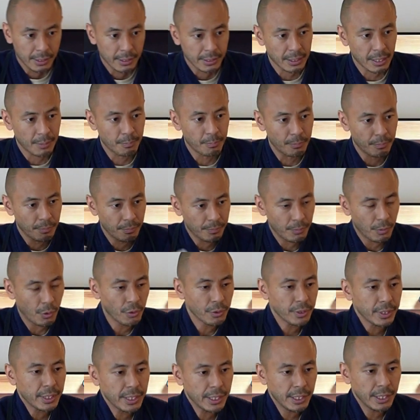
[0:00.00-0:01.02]
the
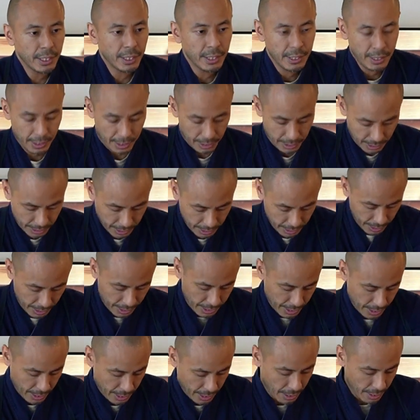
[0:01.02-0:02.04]
only
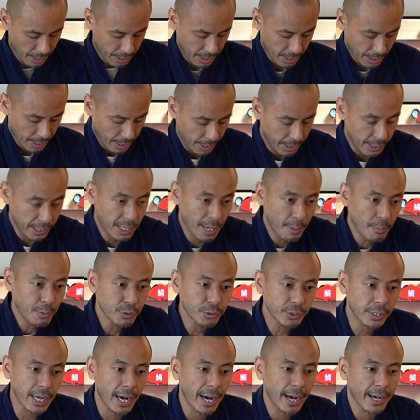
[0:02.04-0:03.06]

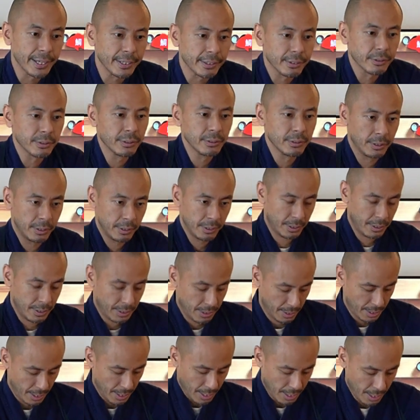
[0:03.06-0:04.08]
11 kind
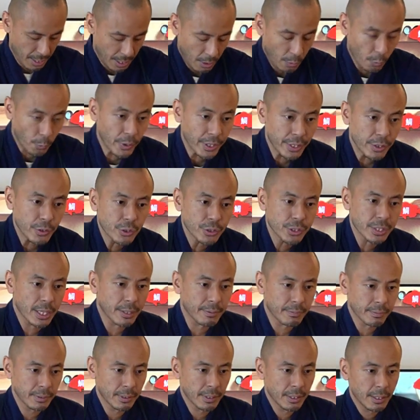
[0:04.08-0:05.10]
we use it.